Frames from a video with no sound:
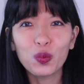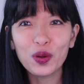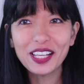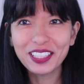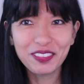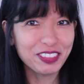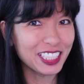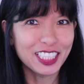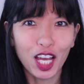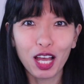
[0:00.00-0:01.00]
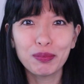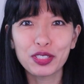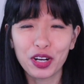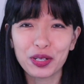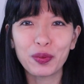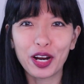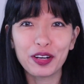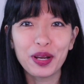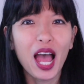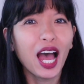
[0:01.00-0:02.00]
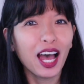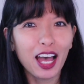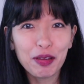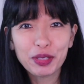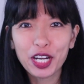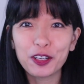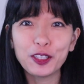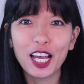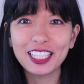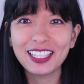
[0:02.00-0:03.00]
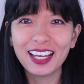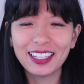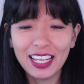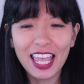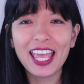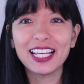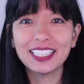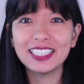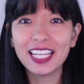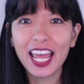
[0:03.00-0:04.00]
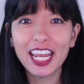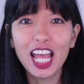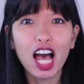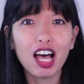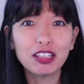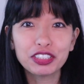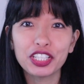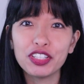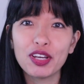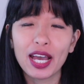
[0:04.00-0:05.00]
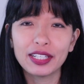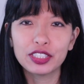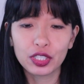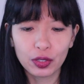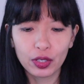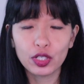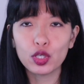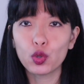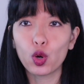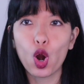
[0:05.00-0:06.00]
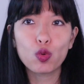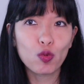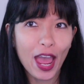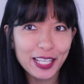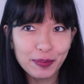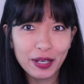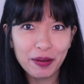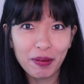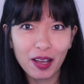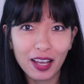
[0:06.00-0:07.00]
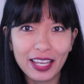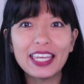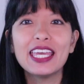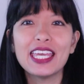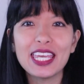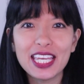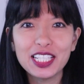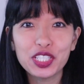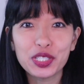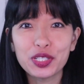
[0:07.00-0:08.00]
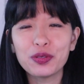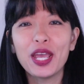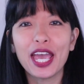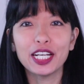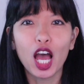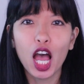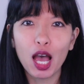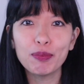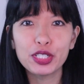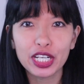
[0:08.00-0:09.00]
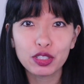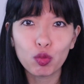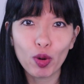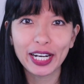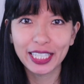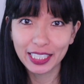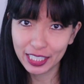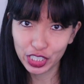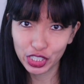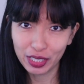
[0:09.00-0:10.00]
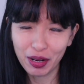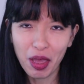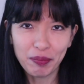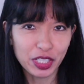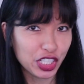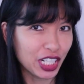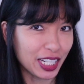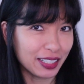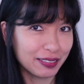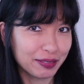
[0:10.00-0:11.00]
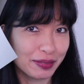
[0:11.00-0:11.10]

Welcome to Tom's Hardware. I'm Caroline Dunn, and today I'll show you how to turn your Raspberry Pi into an object recognition machine.